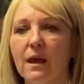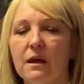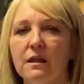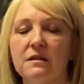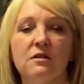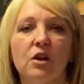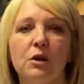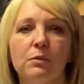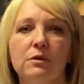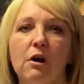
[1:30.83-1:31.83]
The
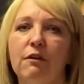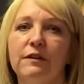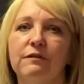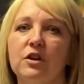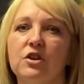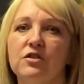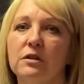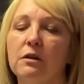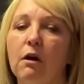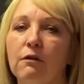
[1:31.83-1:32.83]
soluble coffee
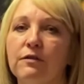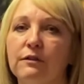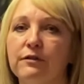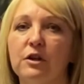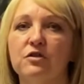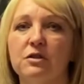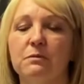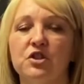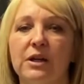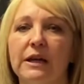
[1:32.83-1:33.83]
version of the Fusion
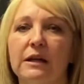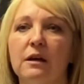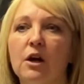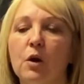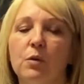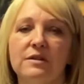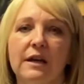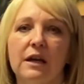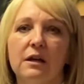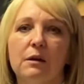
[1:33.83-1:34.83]
machine will
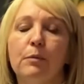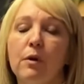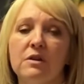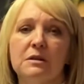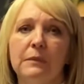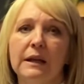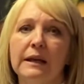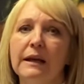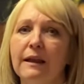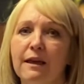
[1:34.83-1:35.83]
take
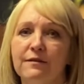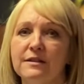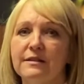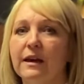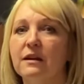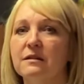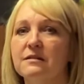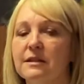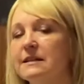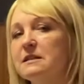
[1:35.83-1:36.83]
approximately 11 seconds
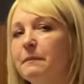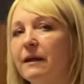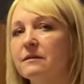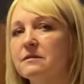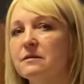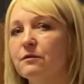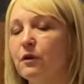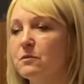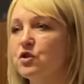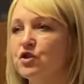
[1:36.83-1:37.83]
to dispense
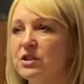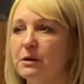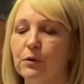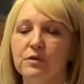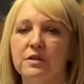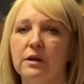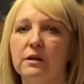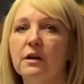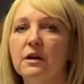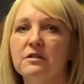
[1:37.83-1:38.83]
from touching the button
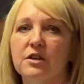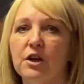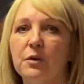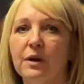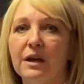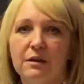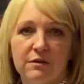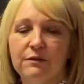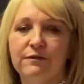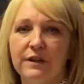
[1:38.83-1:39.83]
to it
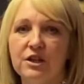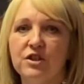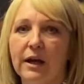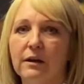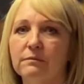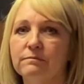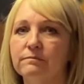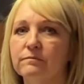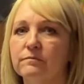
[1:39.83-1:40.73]
finishing. So